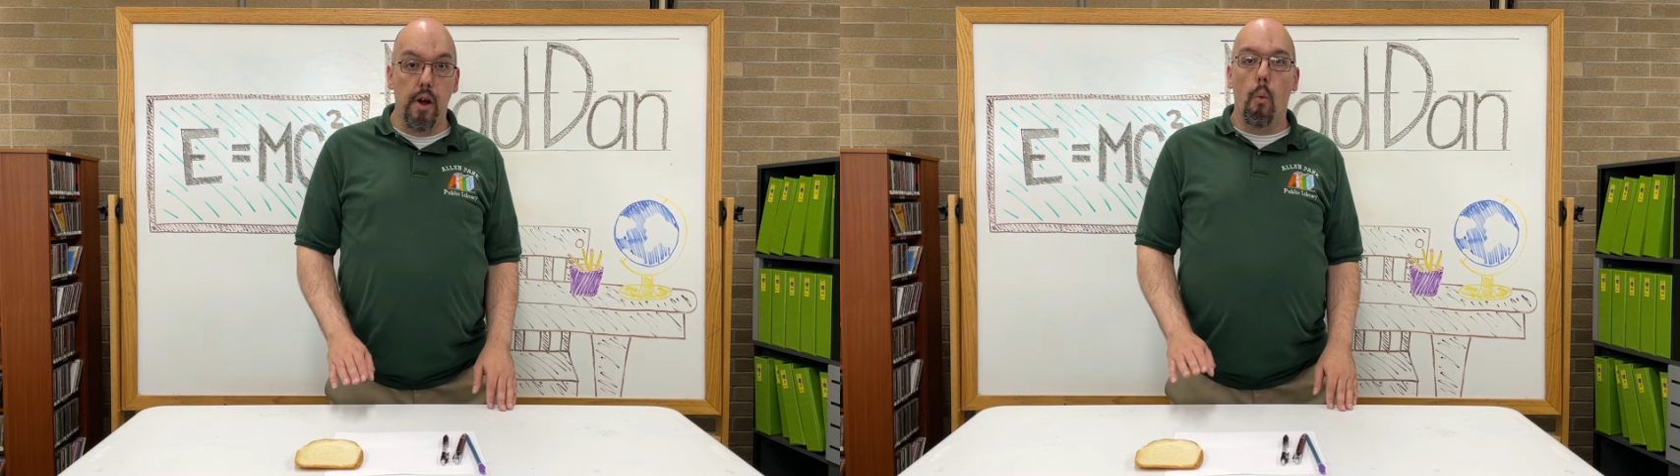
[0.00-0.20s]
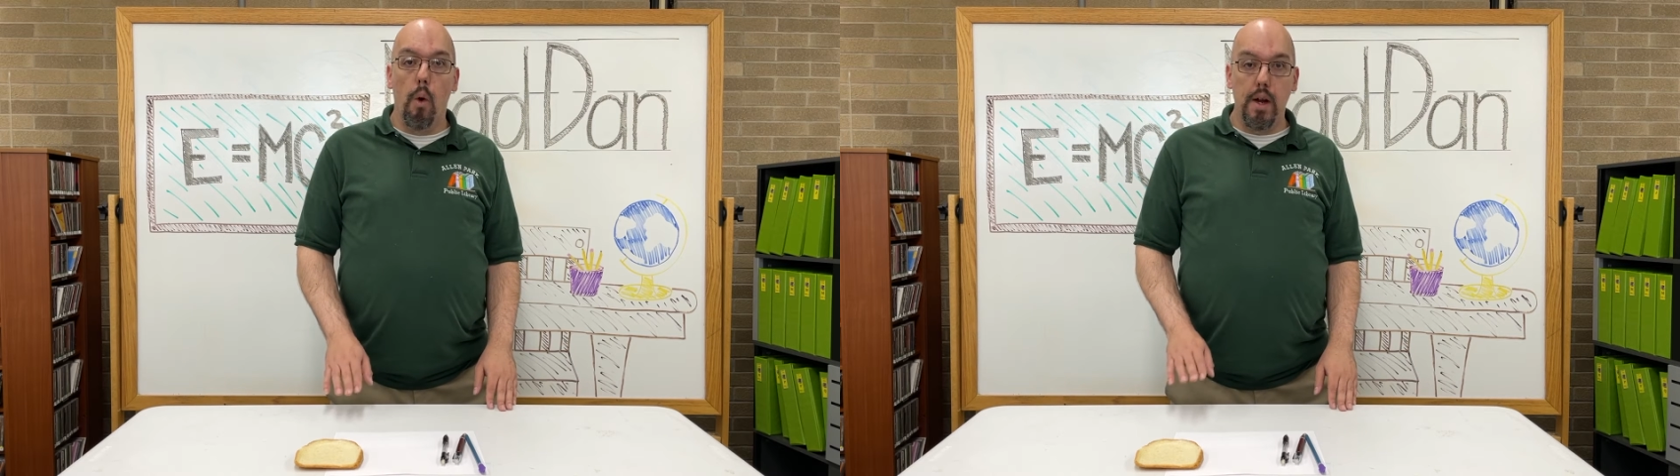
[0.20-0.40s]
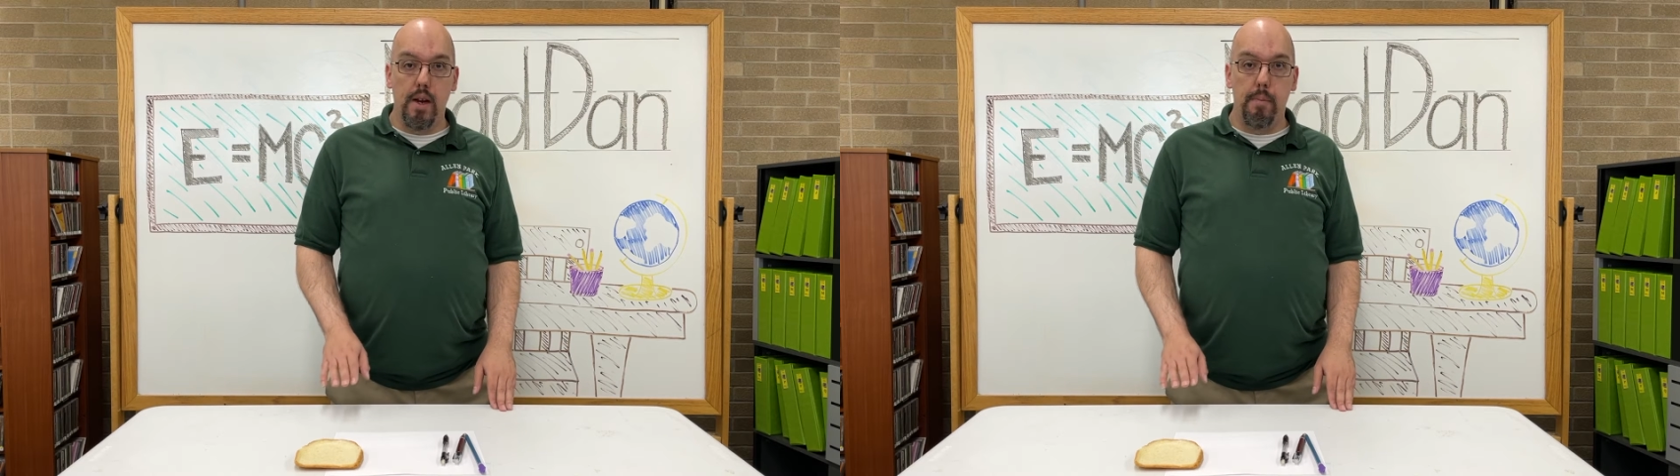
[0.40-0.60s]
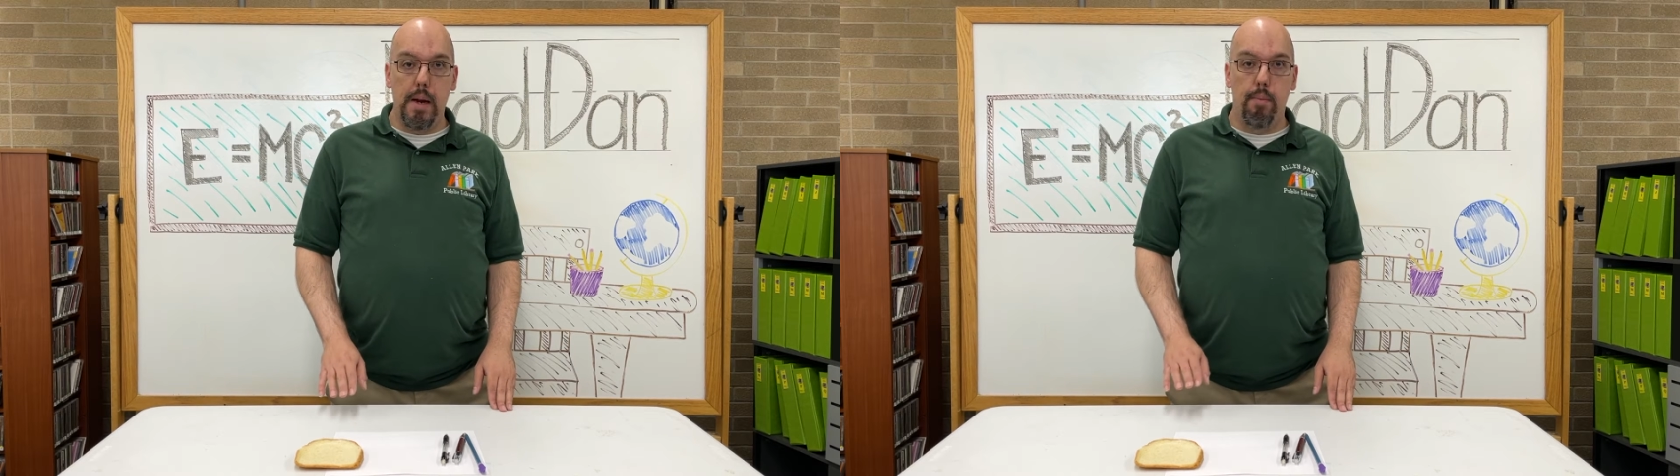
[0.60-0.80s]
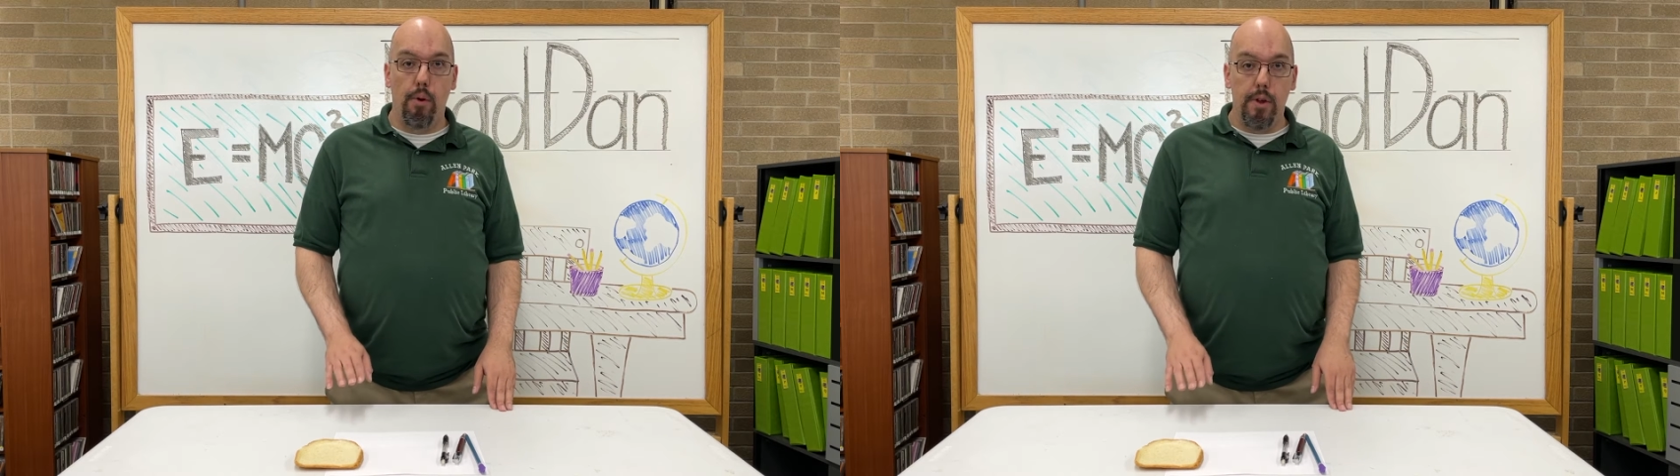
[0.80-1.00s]
what did
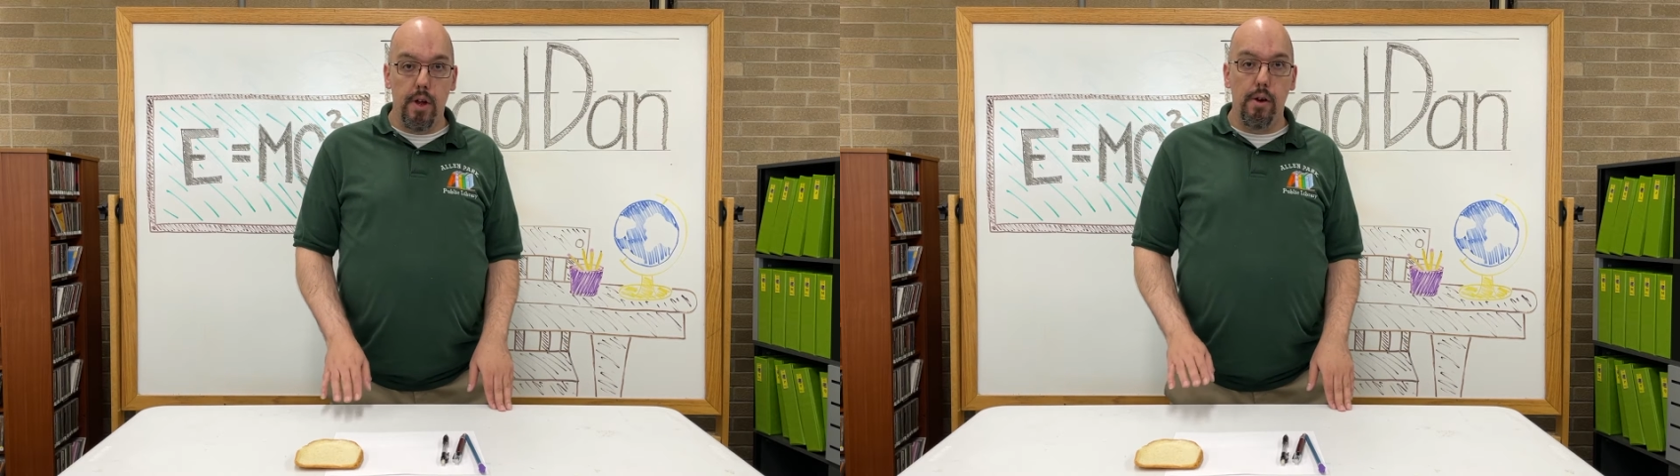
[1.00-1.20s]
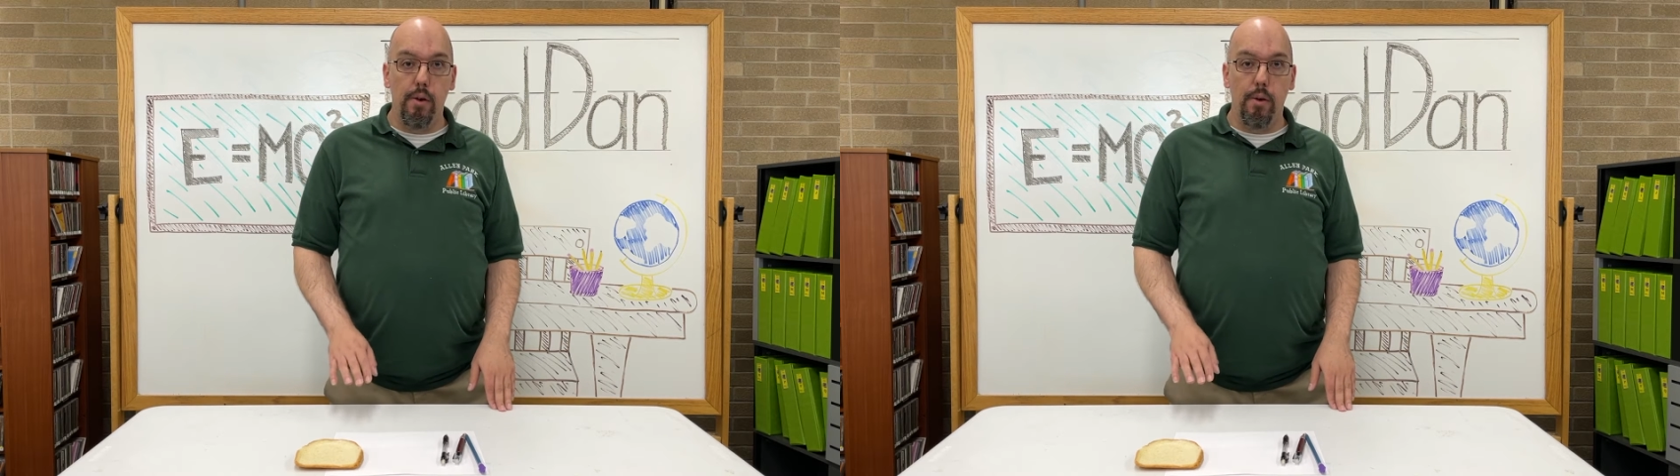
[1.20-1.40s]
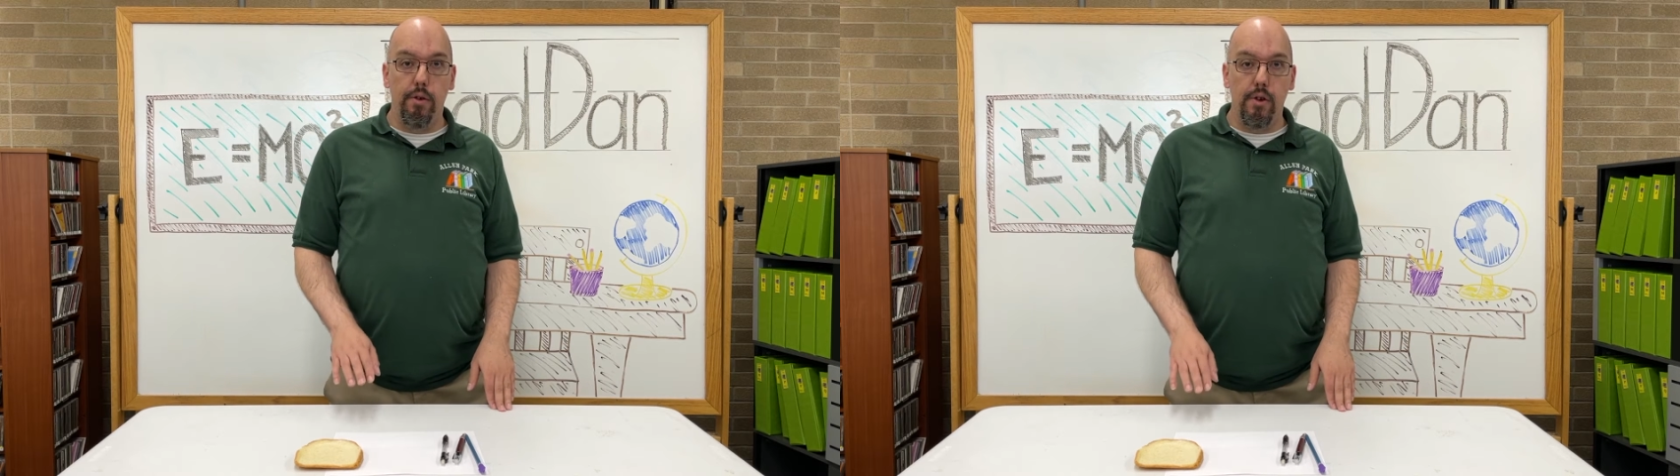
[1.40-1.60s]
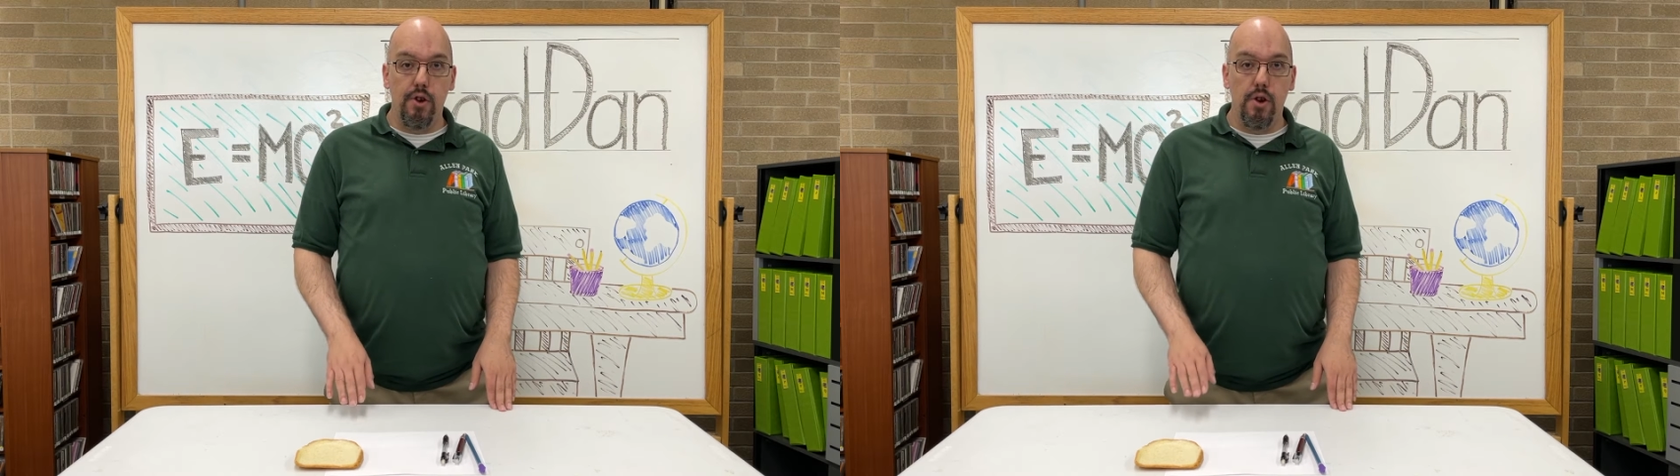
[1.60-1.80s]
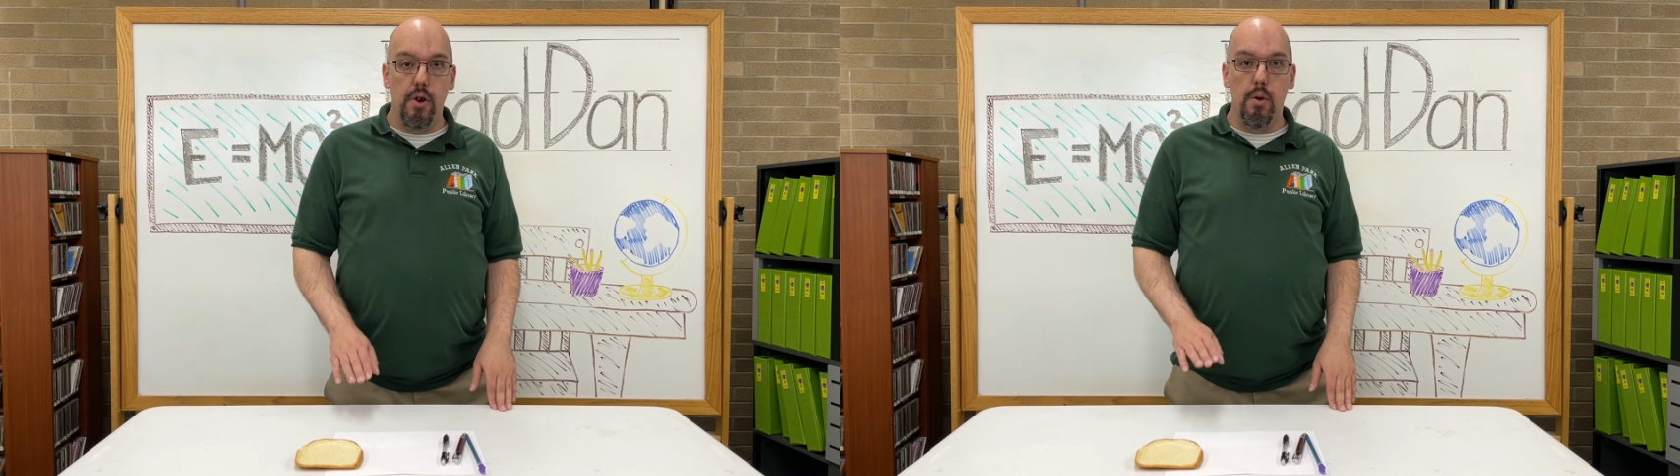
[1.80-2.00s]
people use
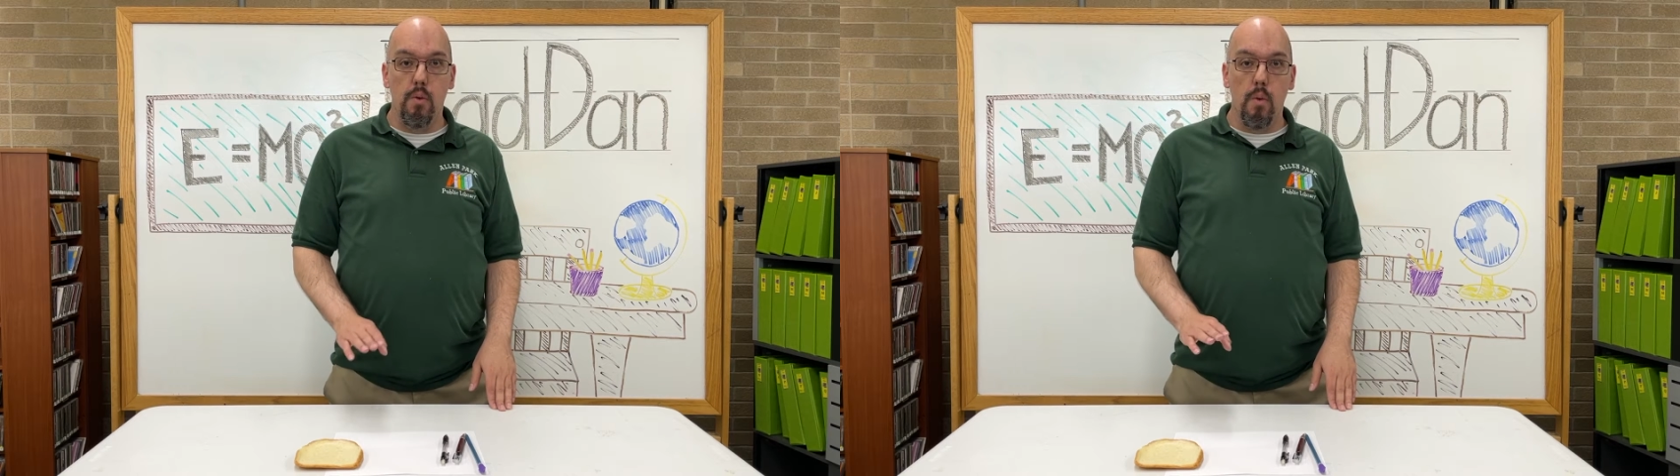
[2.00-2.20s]
to